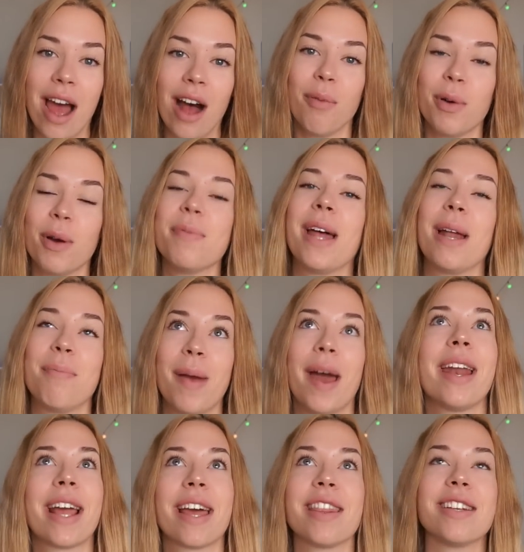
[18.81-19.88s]
album that
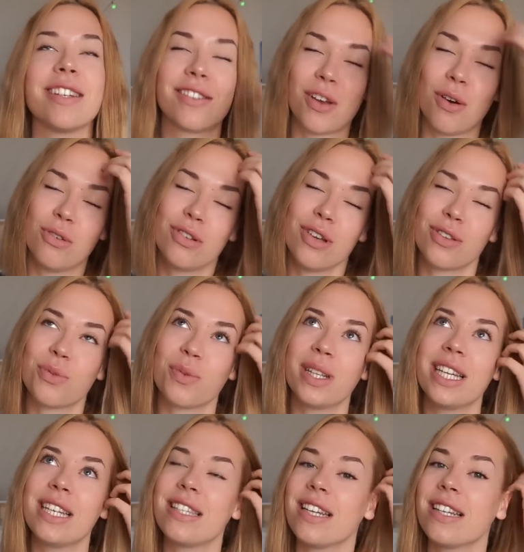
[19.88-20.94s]
Panic at the Disco just
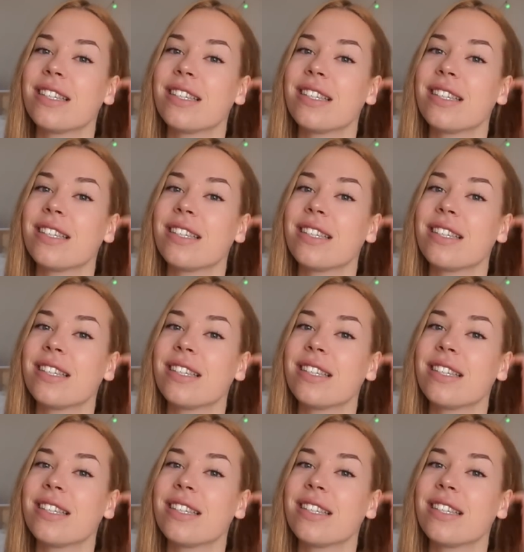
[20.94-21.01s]
released.